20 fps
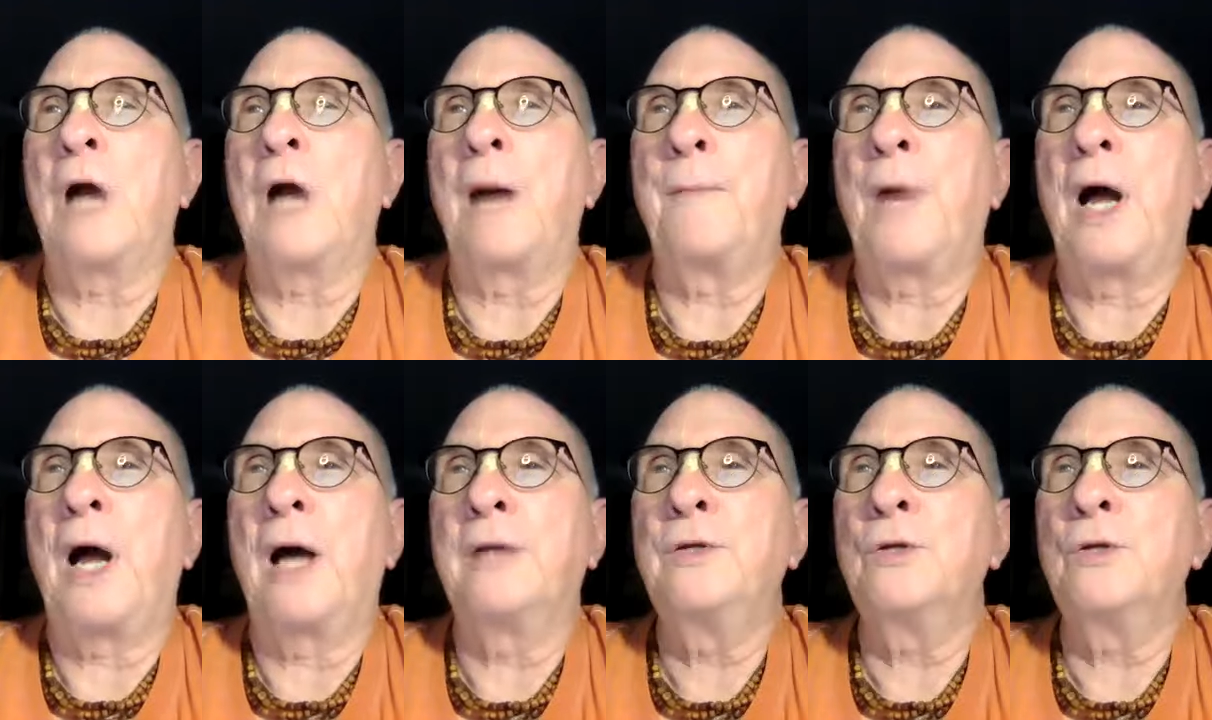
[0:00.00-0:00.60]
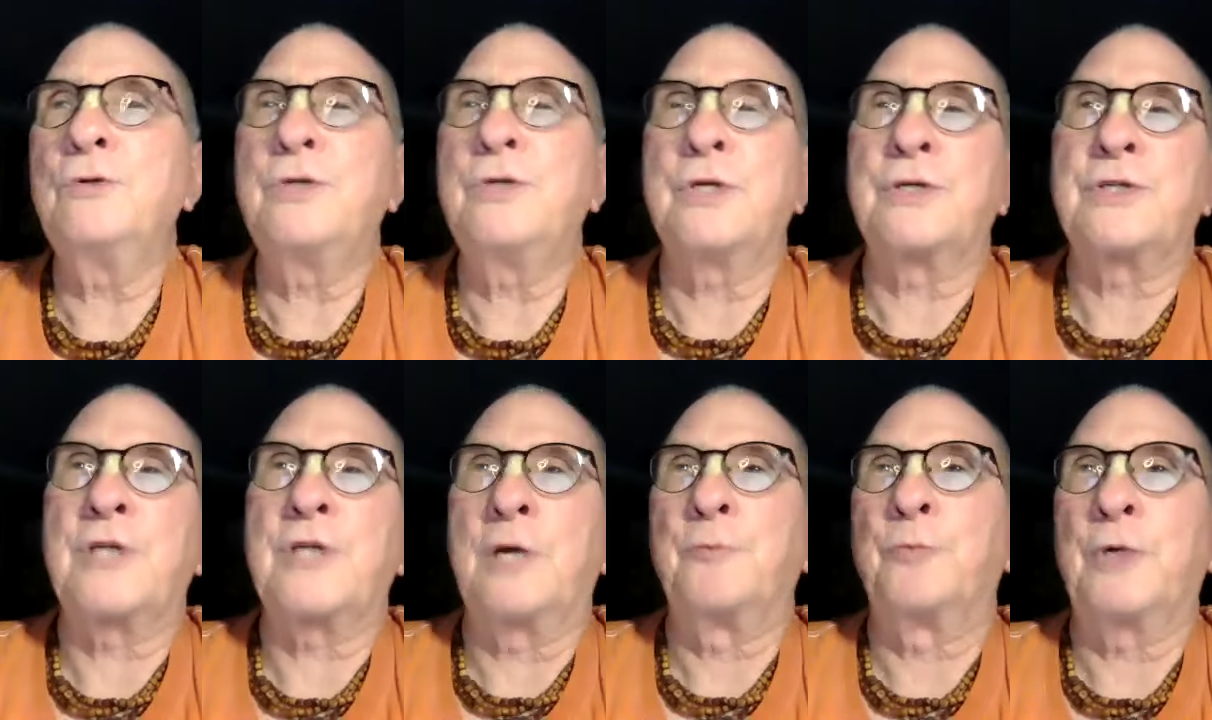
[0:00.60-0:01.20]
Ramanuja
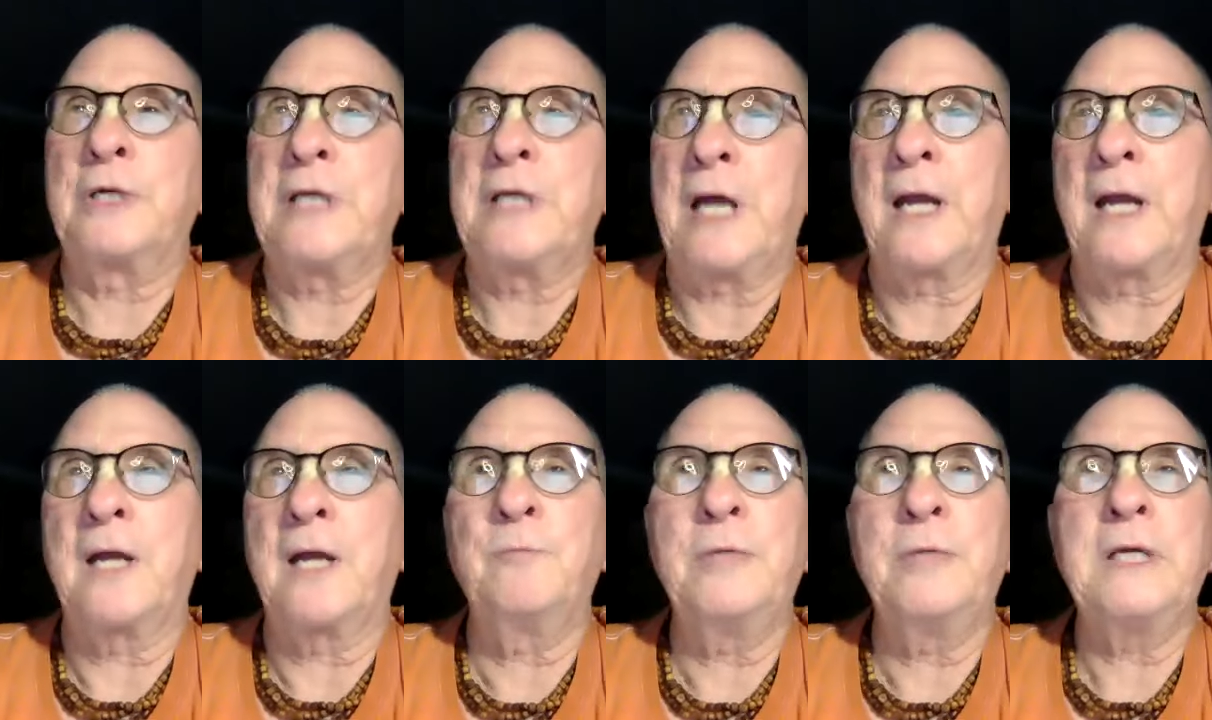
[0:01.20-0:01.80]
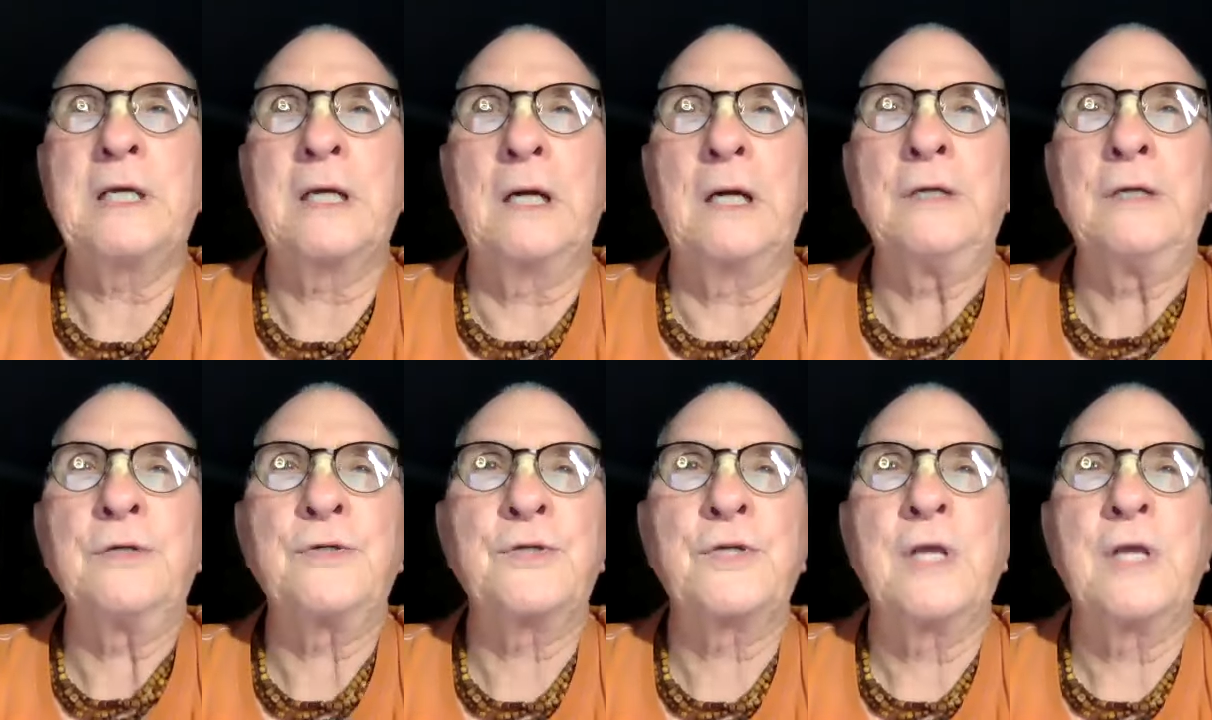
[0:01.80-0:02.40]
Sampradāya,
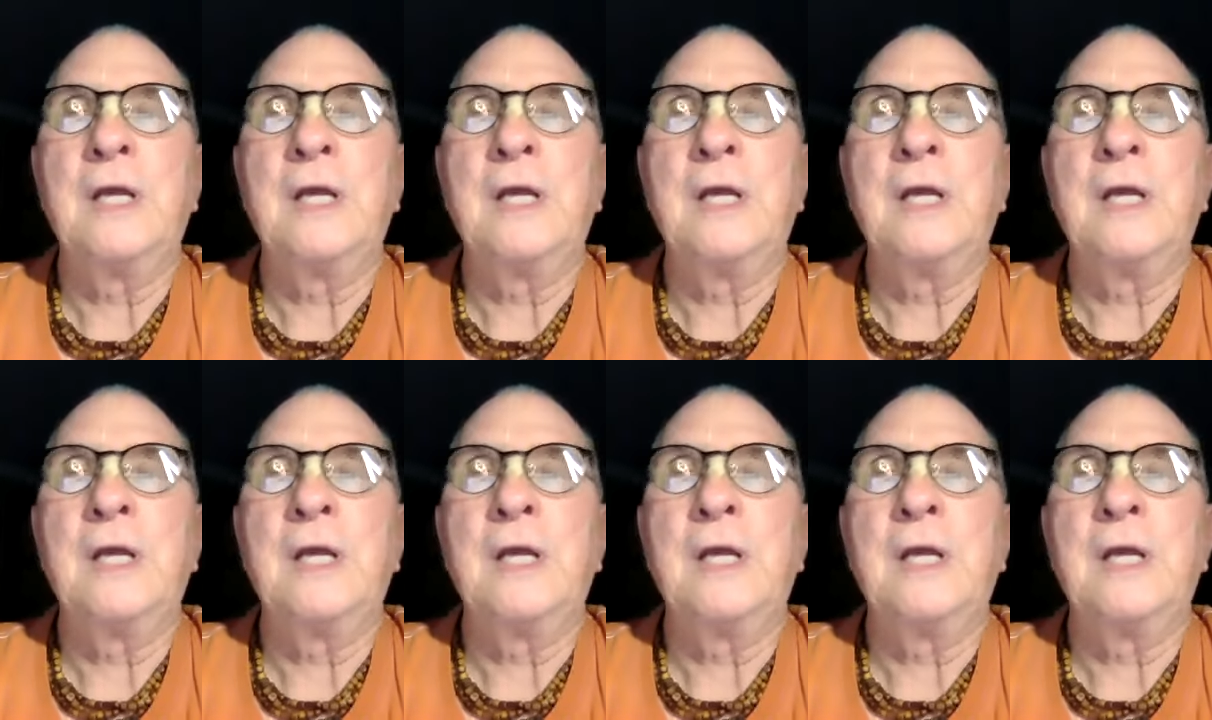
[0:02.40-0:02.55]
because